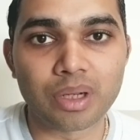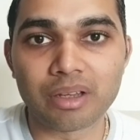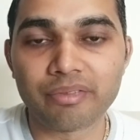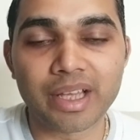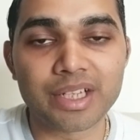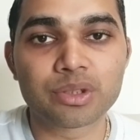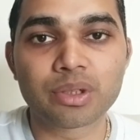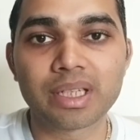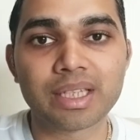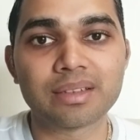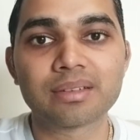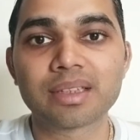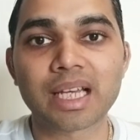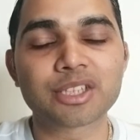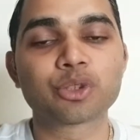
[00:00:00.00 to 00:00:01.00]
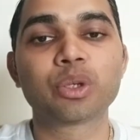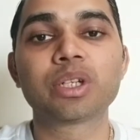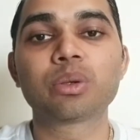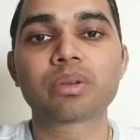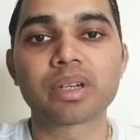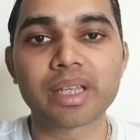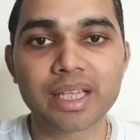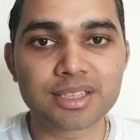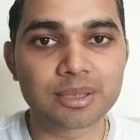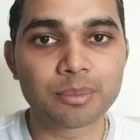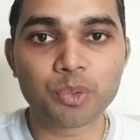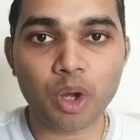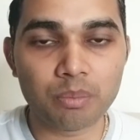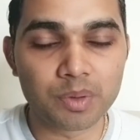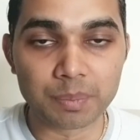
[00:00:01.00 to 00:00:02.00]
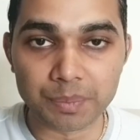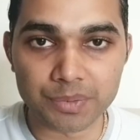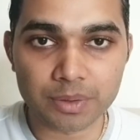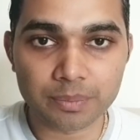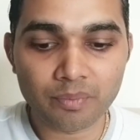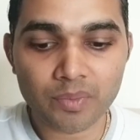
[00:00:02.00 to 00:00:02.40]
Eventually, that's going to create some problems.